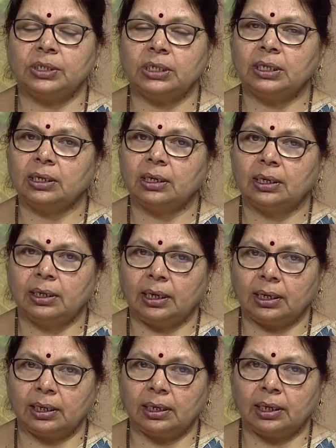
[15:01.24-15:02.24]
be
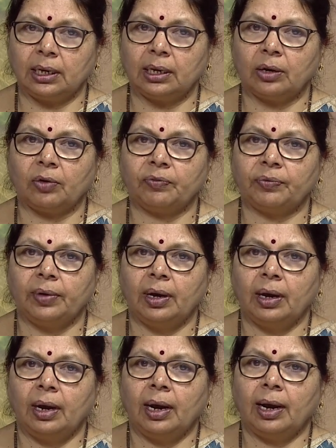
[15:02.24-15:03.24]
taken care of
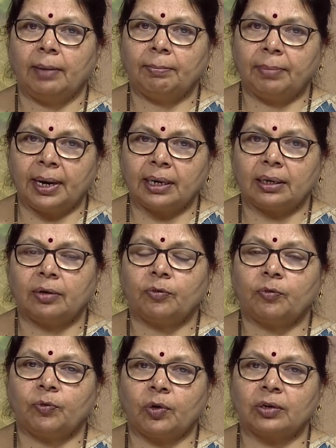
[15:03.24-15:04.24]
but
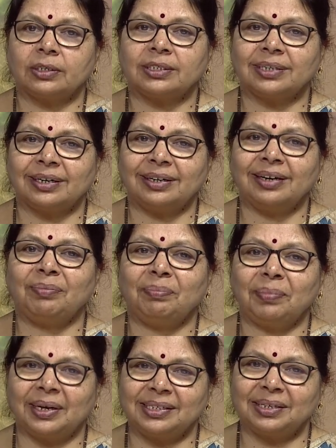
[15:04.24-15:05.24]
for certain
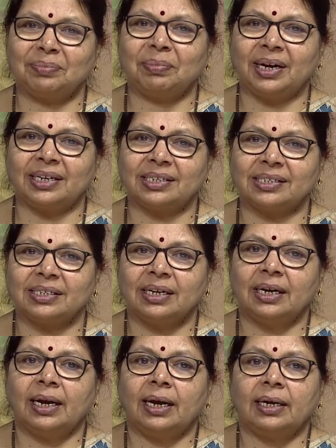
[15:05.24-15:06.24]
measurements,
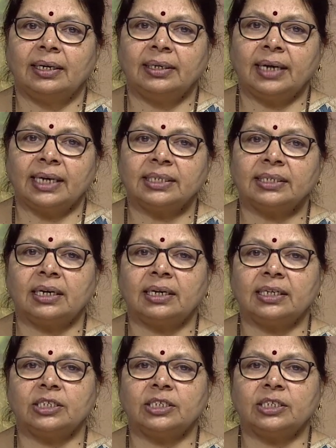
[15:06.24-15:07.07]
National